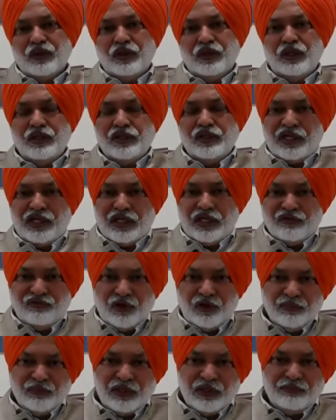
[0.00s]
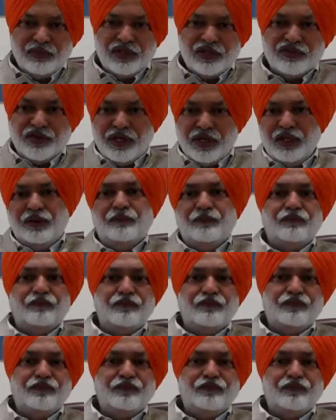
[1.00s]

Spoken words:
in that form number 3